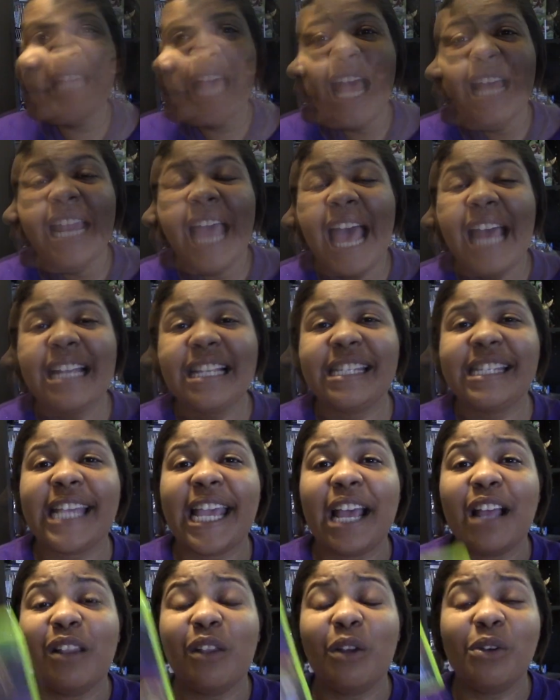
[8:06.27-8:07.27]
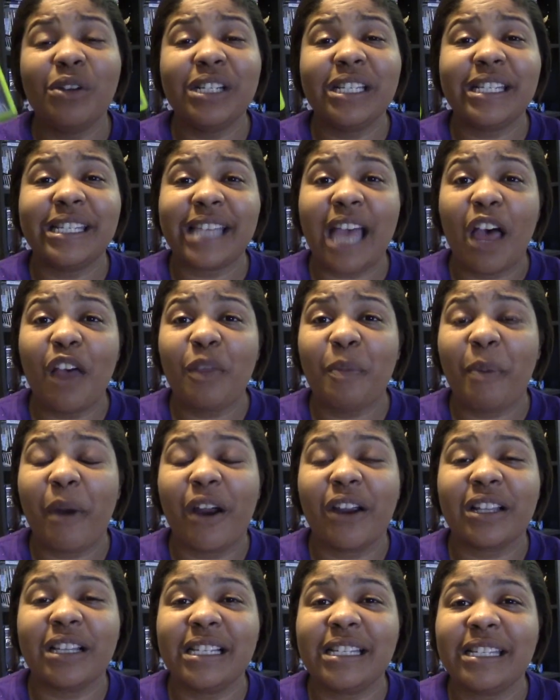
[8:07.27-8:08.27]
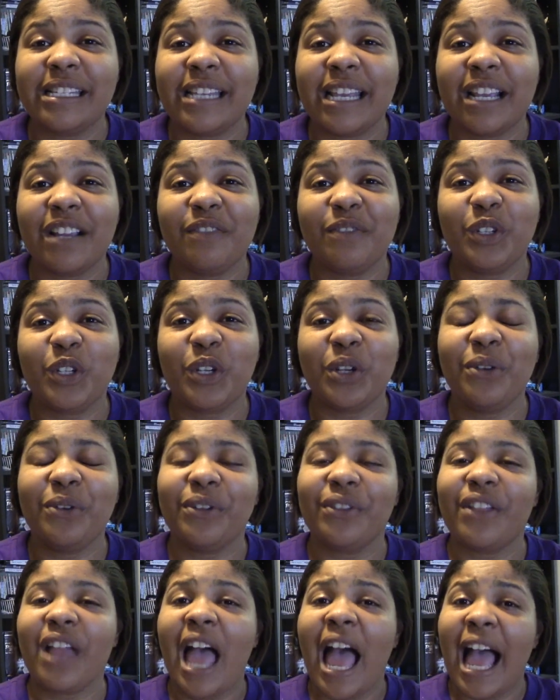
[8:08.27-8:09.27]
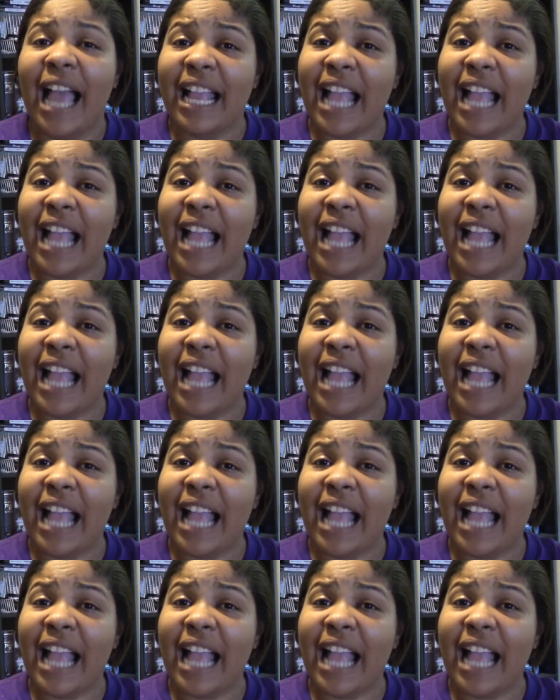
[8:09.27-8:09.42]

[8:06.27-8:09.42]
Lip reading: Amazon had a sale on South Park, The Stick of Truth.